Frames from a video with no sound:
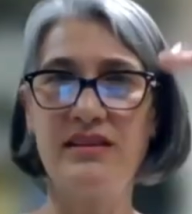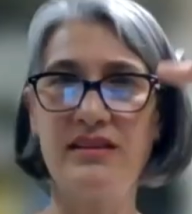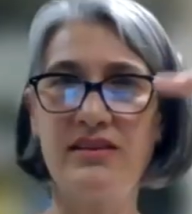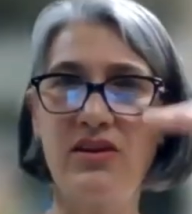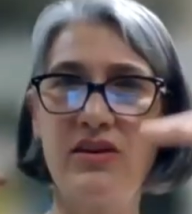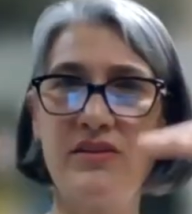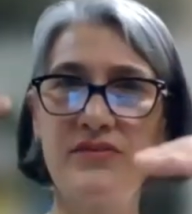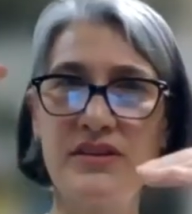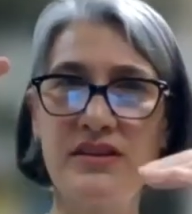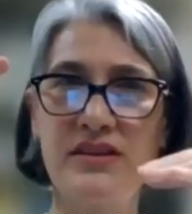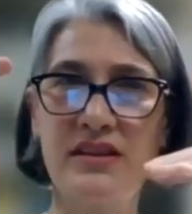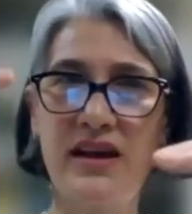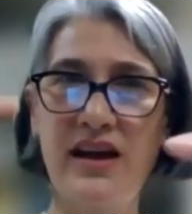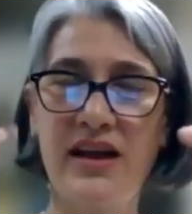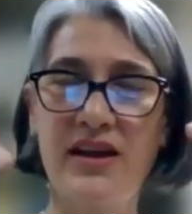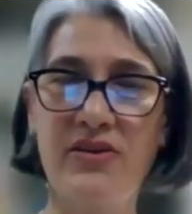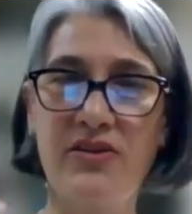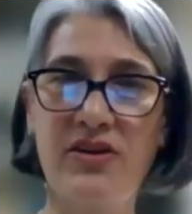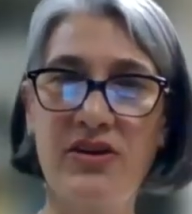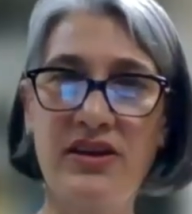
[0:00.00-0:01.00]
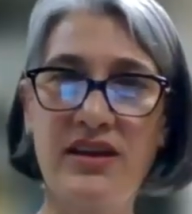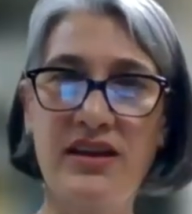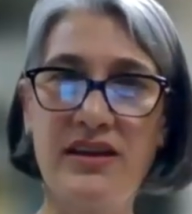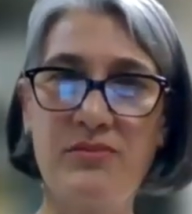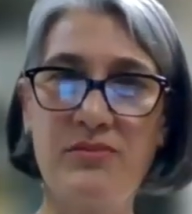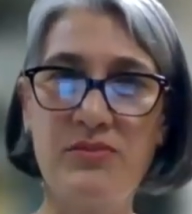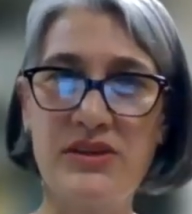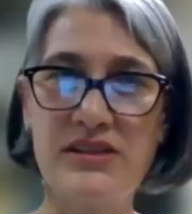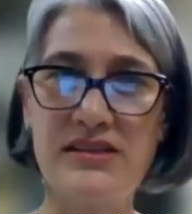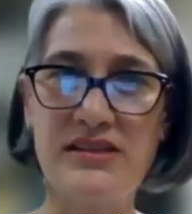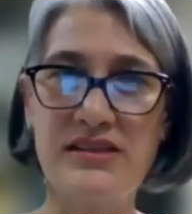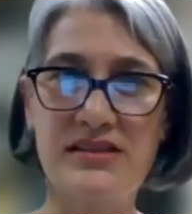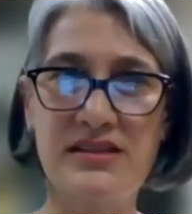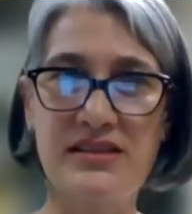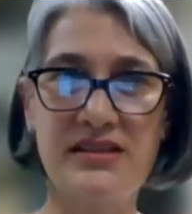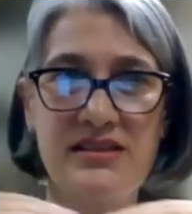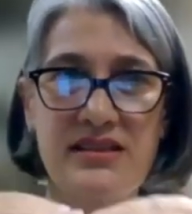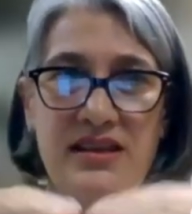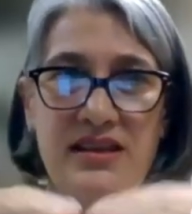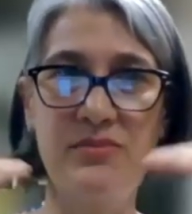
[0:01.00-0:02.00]
Often the hierarchy in
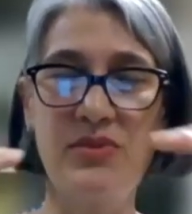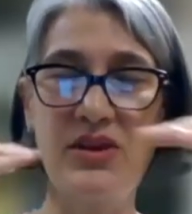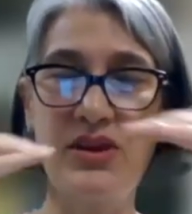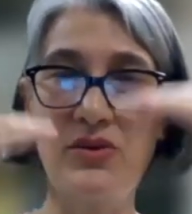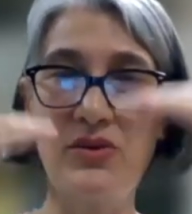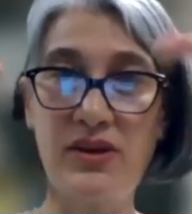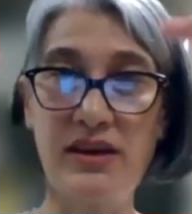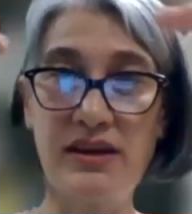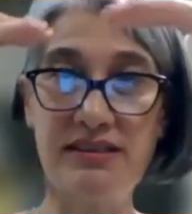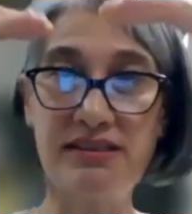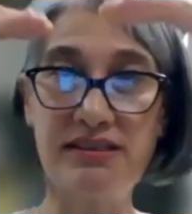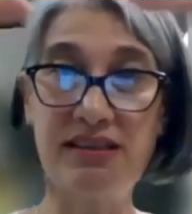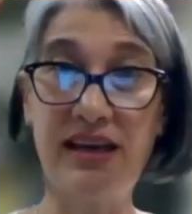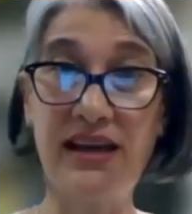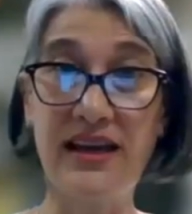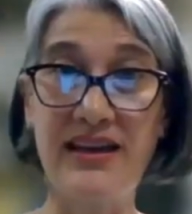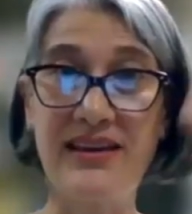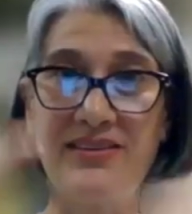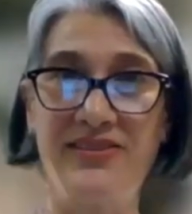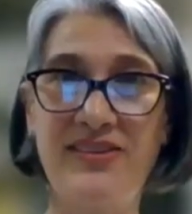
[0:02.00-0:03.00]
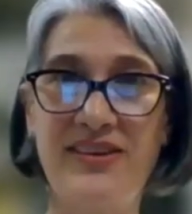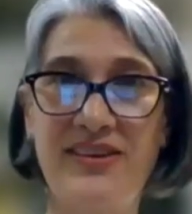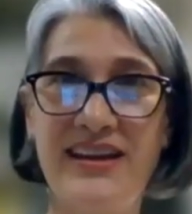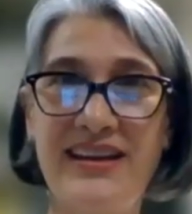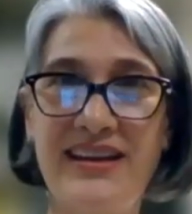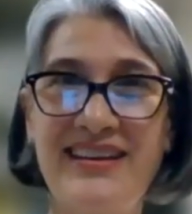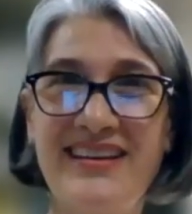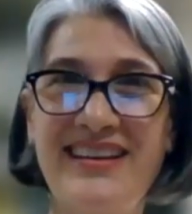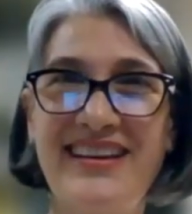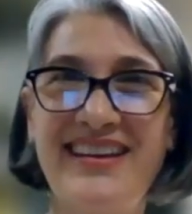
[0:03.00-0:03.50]
businesses can be quite tight, right?